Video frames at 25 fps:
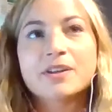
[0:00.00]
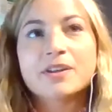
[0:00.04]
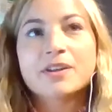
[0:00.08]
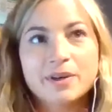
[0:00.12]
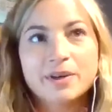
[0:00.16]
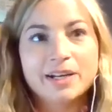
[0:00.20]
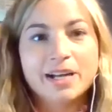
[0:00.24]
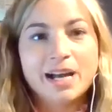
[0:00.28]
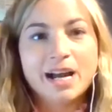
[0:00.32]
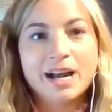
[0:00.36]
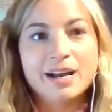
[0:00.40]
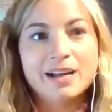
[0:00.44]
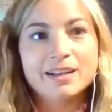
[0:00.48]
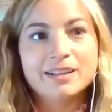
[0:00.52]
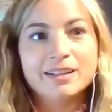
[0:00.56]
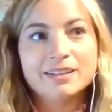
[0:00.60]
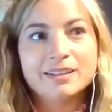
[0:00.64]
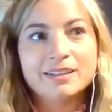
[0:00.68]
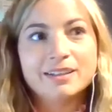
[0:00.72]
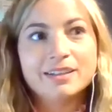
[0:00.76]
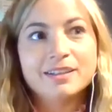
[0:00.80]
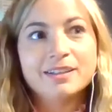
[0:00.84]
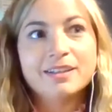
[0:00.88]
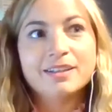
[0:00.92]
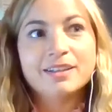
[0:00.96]
going
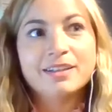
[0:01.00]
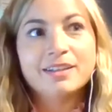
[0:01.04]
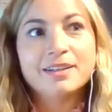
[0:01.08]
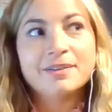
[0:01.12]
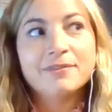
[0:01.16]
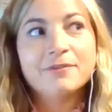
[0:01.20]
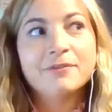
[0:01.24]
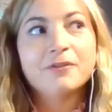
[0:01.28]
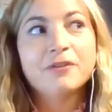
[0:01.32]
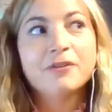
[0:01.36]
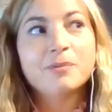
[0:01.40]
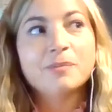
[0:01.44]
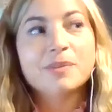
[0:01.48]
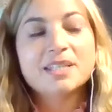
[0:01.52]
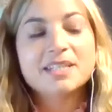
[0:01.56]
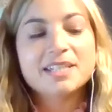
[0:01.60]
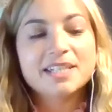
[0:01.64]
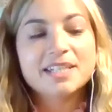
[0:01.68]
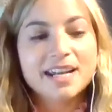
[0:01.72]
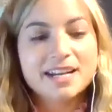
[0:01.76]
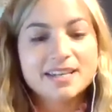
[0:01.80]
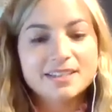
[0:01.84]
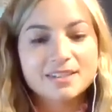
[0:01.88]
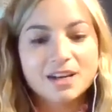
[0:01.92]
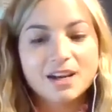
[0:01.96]
on from the
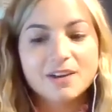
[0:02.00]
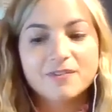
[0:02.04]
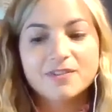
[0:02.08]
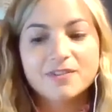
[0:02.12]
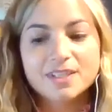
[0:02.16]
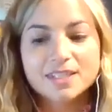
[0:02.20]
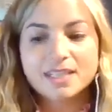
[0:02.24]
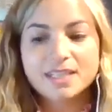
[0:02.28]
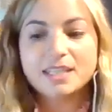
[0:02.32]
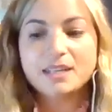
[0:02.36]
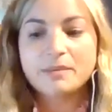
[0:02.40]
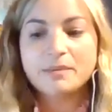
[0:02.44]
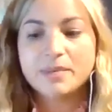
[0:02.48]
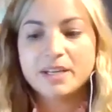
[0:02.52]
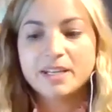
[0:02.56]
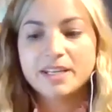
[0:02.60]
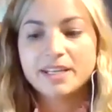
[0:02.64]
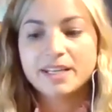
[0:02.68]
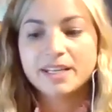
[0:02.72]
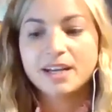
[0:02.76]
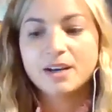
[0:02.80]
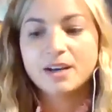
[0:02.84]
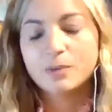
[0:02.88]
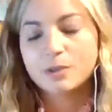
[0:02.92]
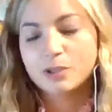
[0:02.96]
DA's office and the
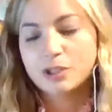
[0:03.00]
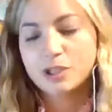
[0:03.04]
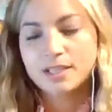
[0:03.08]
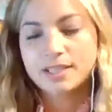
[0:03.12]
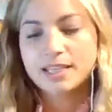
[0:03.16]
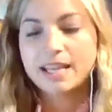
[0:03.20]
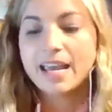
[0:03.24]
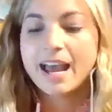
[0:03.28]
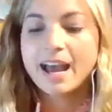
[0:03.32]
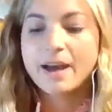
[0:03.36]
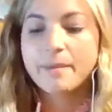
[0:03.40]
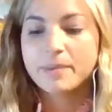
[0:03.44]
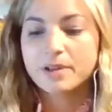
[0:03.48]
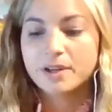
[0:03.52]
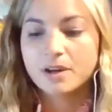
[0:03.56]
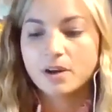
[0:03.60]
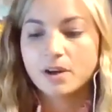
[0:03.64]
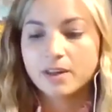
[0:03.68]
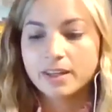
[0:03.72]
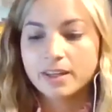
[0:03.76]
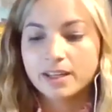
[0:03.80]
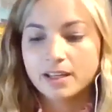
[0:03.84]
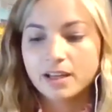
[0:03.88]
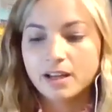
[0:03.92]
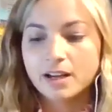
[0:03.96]
media, which doesn't happen all
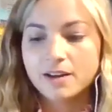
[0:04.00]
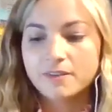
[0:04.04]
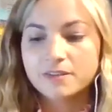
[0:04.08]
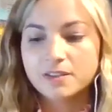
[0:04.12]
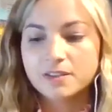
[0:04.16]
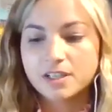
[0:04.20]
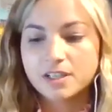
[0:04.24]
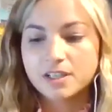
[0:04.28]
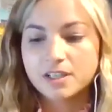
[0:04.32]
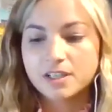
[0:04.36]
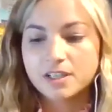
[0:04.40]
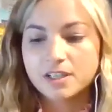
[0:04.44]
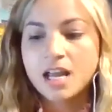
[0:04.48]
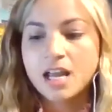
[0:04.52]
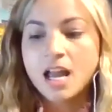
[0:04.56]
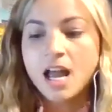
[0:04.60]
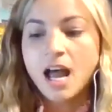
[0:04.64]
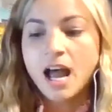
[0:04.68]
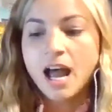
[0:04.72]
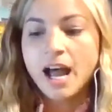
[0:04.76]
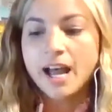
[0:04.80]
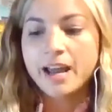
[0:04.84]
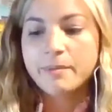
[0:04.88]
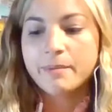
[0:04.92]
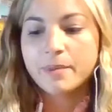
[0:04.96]
that often,
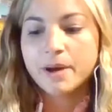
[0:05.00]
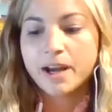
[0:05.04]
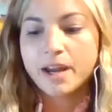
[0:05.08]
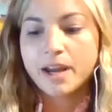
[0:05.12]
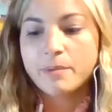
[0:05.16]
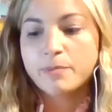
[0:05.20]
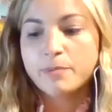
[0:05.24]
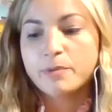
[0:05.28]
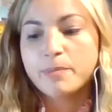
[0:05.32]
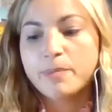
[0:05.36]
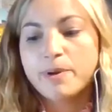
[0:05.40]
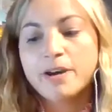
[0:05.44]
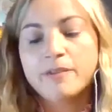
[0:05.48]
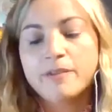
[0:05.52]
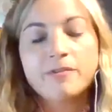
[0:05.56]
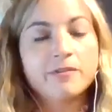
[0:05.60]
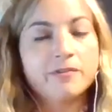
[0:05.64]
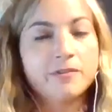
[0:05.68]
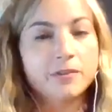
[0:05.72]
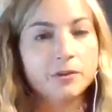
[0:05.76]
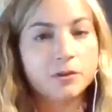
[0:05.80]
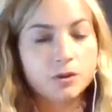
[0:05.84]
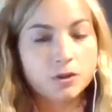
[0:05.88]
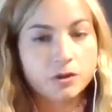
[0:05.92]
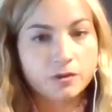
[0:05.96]
I might prepare for
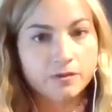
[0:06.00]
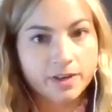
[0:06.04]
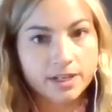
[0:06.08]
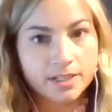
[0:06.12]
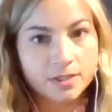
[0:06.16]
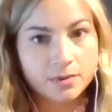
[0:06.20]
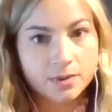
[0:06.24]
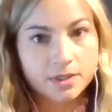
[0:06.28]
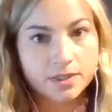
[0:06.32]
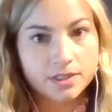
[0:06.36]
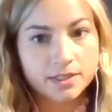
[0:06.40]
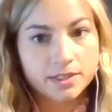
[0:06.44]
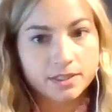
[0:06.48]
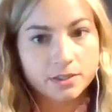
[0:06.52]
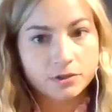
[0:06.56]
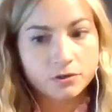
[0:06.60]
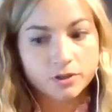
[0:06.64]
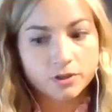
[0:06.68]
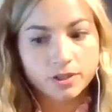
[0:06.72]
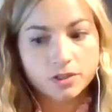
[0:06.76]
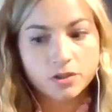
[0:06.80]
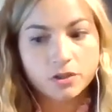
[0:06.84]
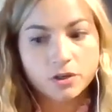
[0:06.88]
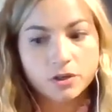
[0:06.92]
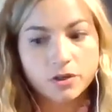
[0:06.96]
future events with the
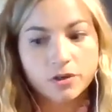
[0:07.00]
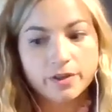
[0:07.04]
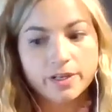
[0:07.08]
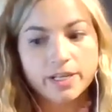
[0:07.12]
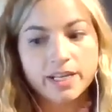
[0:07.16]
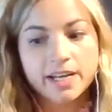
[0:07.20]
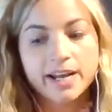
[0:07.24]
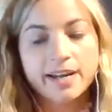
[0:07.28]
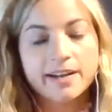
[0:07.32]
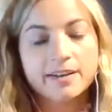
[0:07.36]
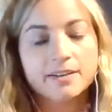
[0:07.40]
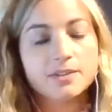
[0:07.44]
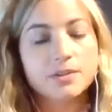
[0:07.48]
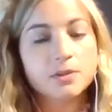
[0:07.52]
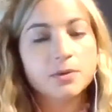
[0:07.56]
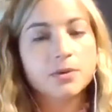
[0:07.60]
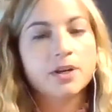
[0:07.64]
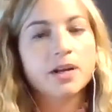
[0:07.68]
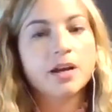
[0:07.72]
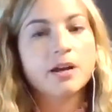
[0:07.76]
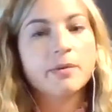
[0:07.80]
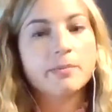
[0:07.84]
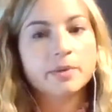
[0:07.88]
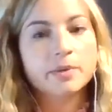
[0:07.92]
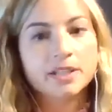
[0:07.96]
district attorney. I also
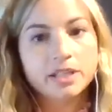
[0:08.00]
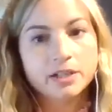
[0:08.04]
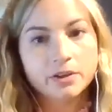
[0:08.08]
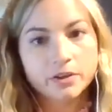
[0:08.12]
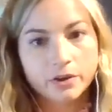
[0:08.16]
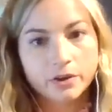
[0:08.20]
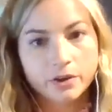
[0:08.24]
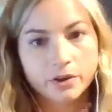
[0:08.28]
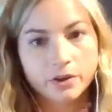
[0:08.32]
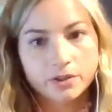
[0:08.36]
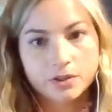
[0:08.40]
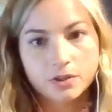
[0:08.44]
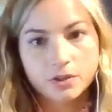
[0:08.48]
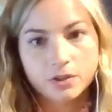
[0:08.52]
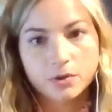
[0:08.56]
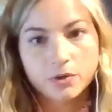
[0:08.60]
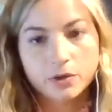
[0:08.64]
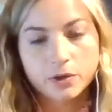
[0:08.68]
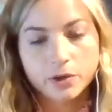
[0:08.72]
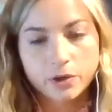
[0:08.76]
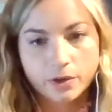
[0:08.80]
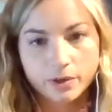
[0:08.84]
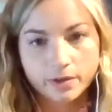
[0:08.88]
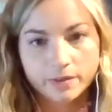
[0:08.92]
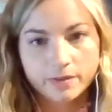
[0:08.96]
accompany her to
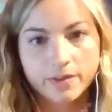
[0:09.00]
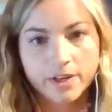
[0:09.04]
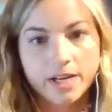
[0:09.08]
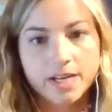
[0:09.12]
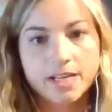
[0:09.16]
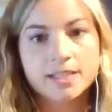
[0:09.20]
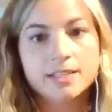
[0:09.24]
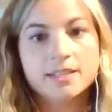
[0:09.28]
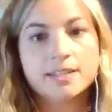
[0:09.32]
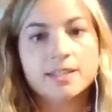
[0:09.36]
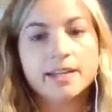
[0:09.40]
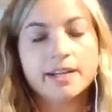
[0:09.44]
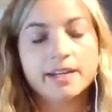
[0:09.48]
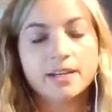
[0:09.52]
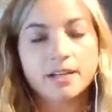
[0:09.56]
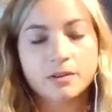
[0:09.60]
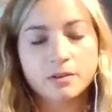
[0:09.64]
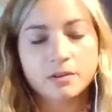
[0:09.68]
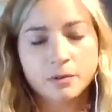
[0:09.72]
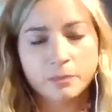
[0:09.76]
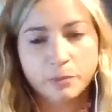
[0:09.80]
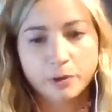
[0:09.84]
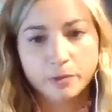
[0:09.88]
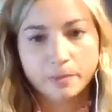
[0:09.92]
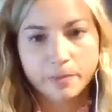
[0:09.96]
her events. I could
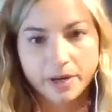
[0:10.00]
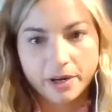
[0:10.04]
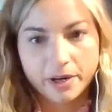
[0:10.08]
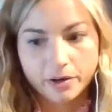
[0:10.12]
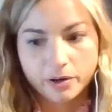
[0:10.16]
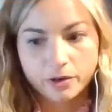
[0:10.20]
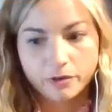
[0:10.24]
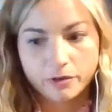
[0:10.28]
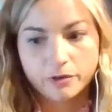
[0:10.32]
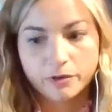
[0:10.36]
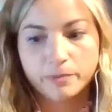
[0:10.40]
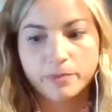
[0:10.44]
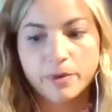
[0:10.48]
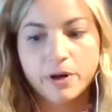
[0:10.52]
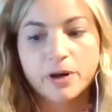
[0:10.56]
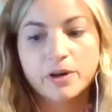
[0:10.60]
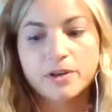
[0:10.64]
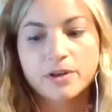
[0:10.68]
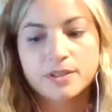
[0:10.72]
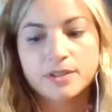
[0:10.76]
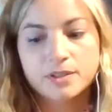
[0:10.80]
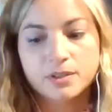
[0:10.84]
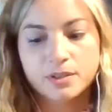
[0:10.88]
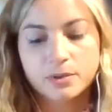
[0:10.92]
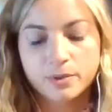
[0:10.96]
prepare her
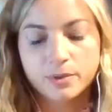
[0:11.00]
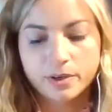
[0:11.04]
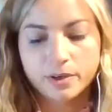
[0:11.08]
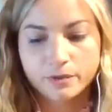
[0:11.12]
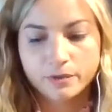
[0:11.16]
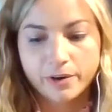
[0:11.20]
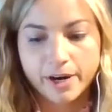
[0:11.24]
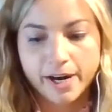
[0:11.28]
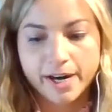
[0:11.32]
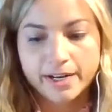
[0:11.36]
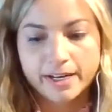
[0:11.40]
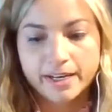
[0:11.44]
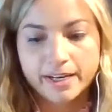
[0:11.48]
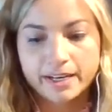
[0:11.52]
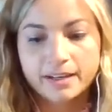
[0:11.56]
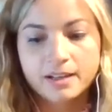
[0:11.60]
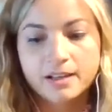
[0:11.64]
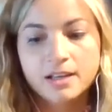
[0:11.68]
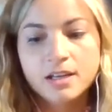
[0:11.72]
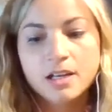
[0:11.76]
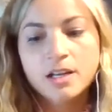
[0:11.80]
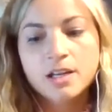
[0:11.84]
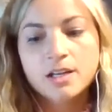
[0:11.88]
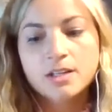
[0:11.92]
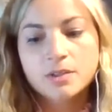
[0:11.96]
remarks and do her writing.
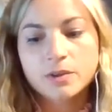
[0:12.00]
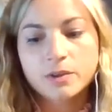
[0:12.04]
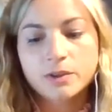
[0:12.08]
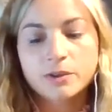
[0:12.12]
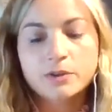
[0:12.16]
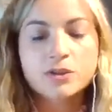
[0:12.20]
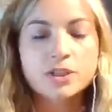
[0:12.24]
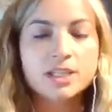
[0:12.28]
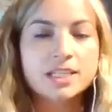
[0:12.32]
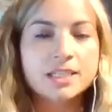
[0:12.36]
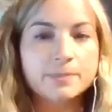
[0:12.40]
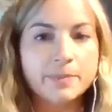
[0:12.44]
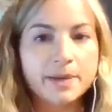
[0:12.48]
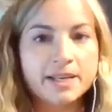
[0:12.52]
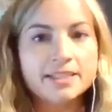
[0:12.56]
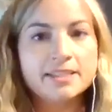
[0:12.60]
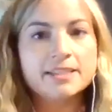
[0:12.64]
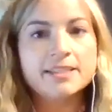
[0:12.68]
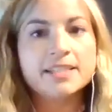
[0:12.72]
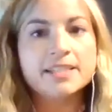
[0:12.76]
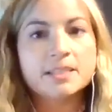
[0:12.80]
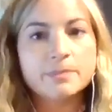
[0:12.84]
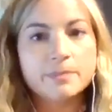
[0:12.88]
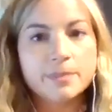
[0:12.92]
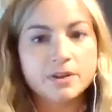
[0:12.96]
So I usually spend a
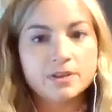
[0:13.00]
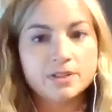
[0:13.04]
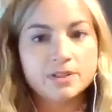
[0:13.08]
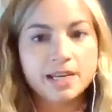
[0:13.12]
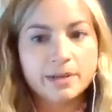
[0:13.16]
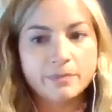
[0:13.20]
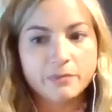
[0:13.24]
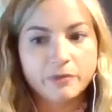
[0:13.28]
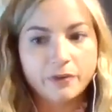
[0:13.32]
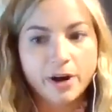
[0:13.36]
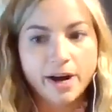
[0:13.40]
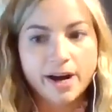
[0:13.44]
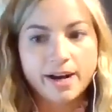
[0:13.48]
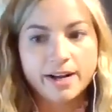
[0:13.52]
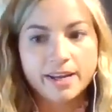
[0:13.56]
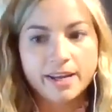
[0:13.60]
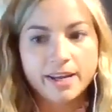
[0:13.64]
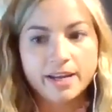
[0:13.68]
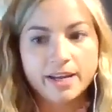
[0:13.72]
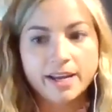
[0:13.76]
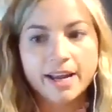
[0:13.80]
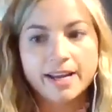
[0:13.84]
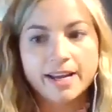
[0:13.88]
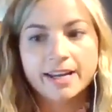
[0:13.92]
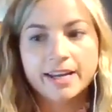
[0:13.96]
decent amount of time
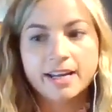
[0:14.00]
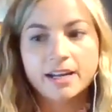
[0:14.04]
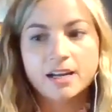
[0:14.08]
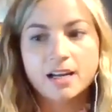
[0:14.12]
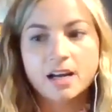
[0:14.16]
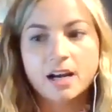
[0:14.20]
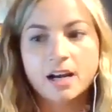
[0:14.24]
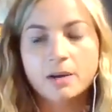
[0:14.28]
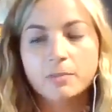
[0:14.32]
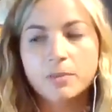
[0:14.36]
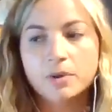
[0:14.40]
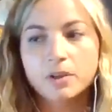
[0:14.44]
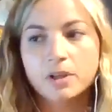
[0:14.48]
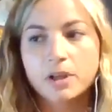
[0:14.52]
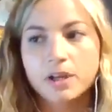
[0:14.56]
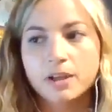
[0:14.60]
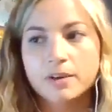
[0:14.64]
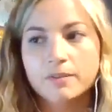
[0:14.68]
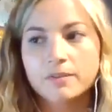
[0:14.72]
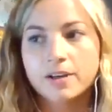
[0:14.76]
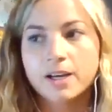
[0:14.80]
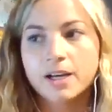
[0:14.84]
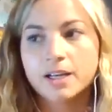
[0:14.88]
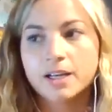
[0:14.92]
writing. I get a couple of